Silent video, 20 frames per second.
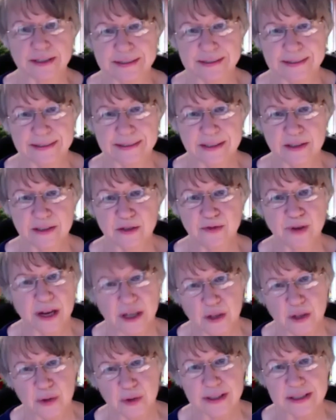in the
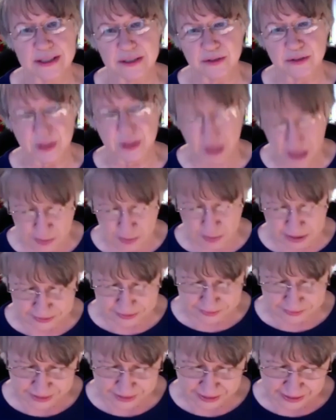vagaries of climate,
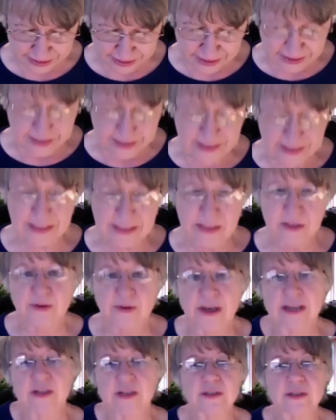the
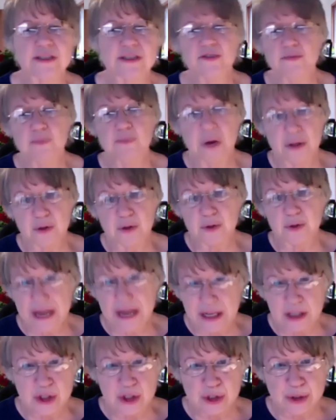vagaries of Mother
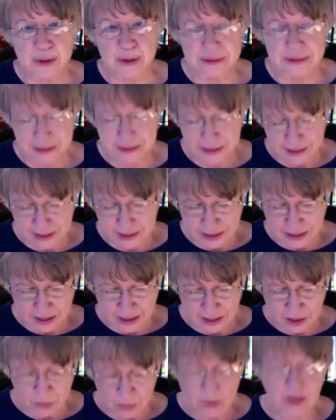Nature.
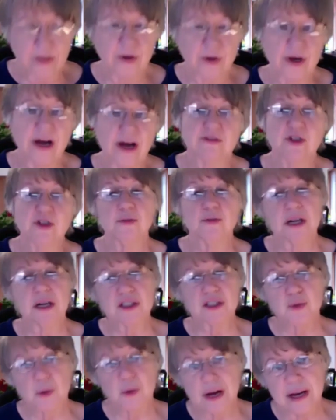We either have too
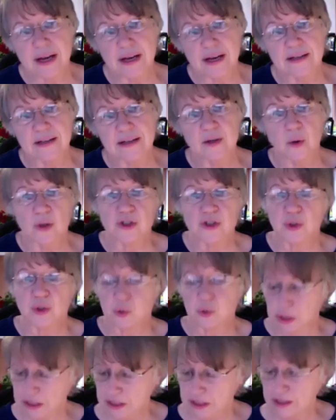much rain or too
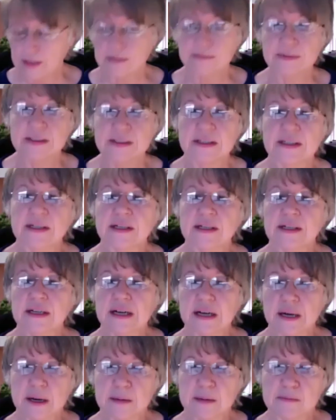little.
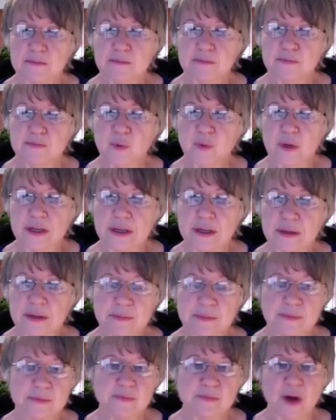We
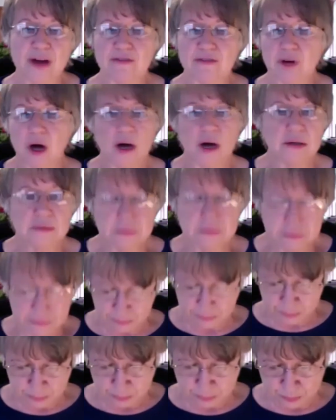have
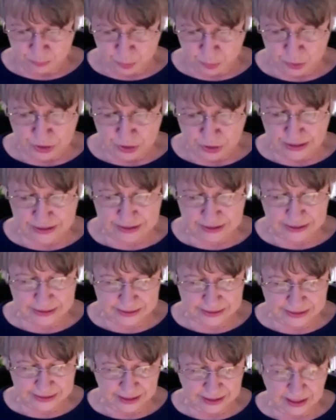
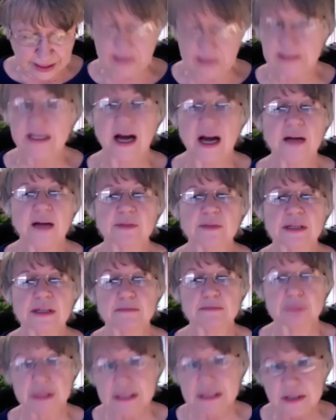unpredicted, untimely
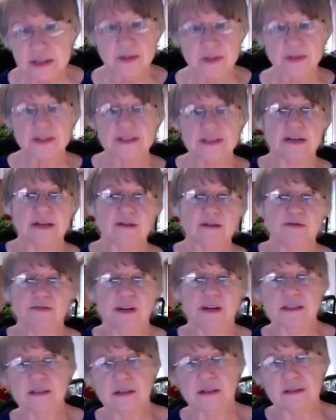blizzards that
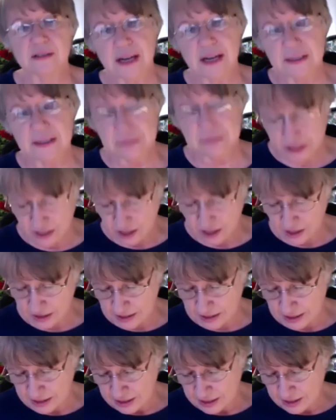affect our livestock.
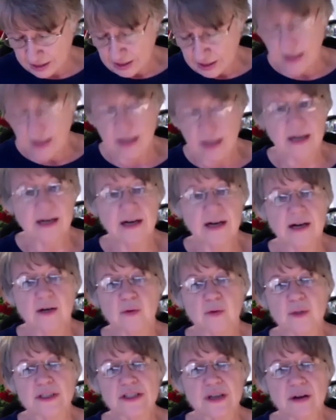
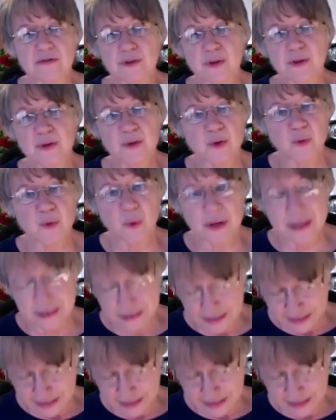We suffer through wind and